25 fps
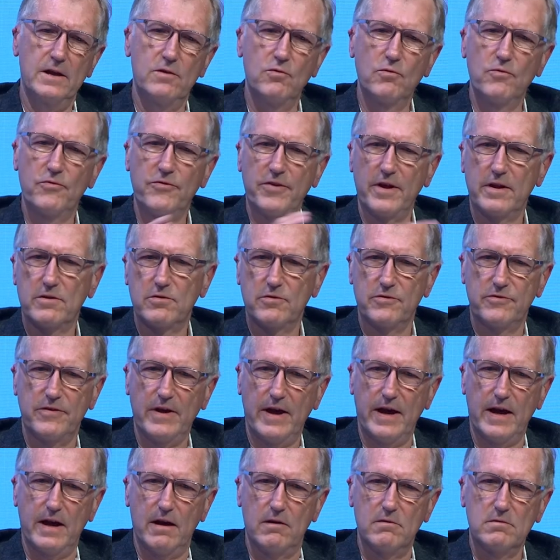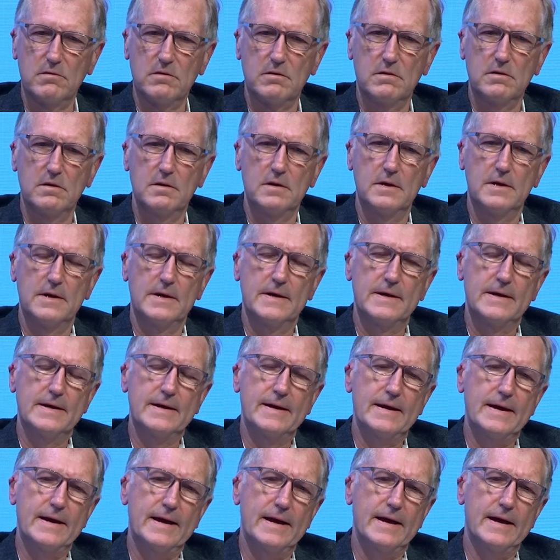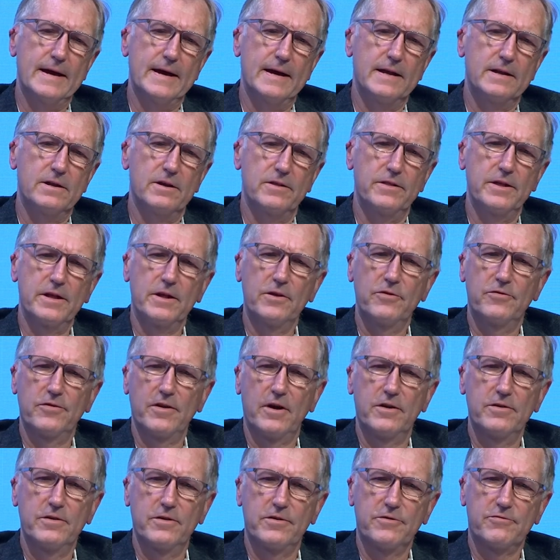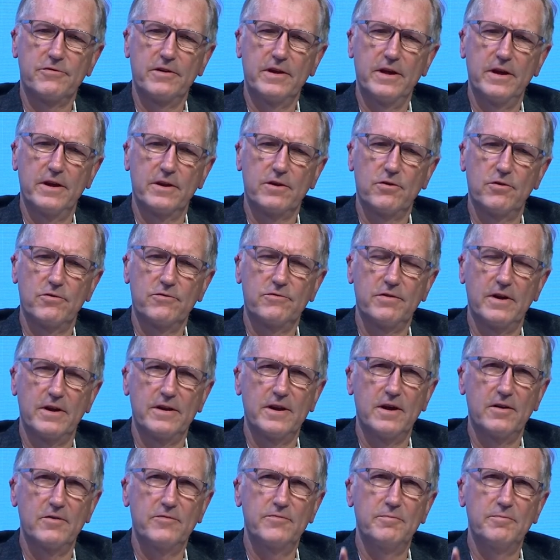all settled down, and I think you signed a three year contract. Now, if